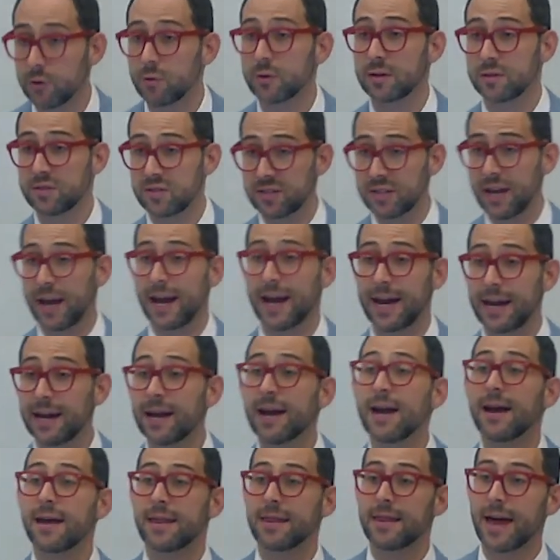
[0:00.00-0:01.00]
you can
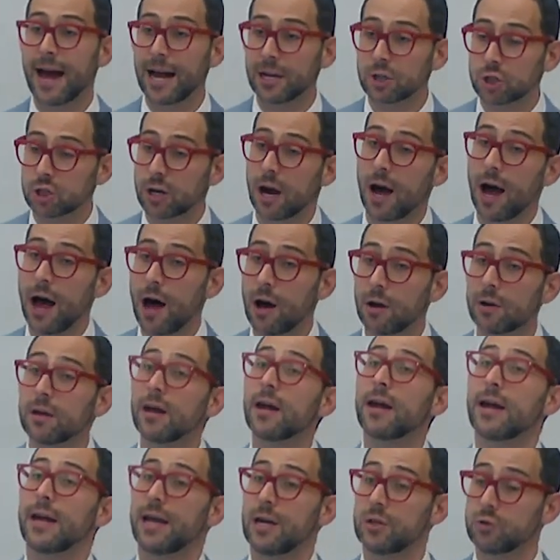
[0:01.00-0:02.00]
say that child
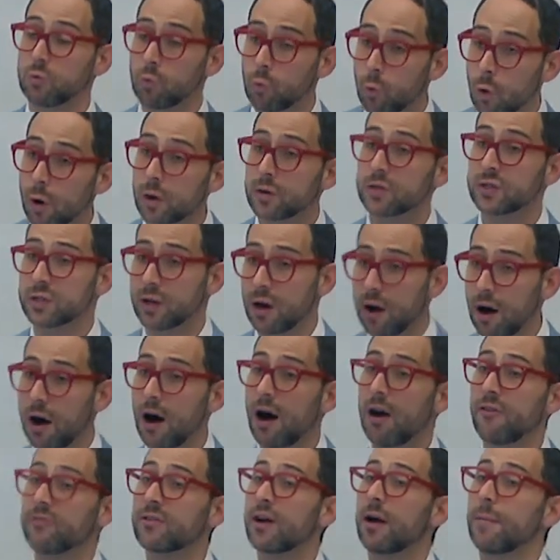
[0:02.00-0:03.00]
is worse
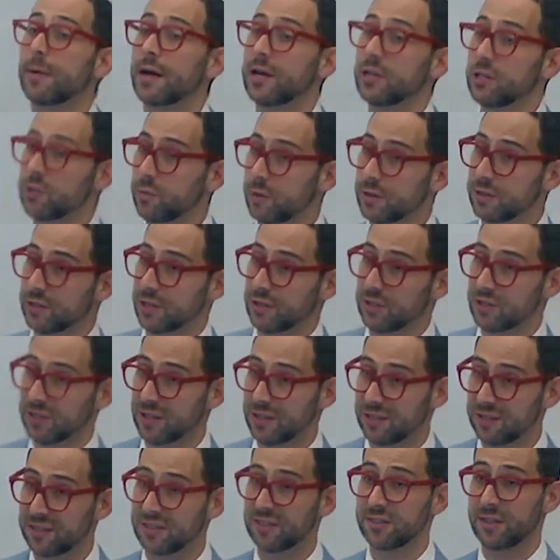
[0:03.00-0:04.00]
off coming into
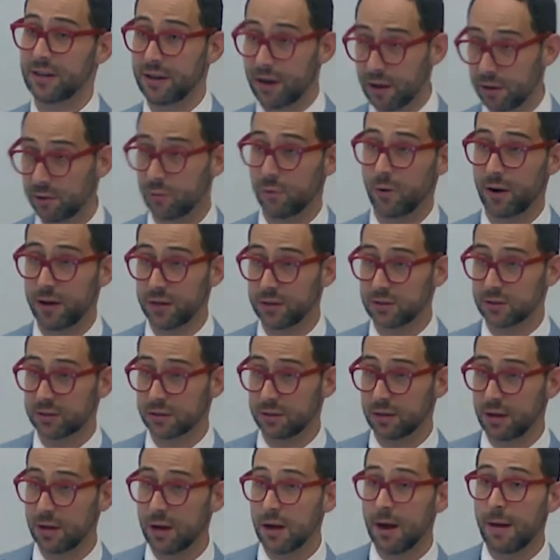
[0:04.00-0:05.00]
existence than otherwise.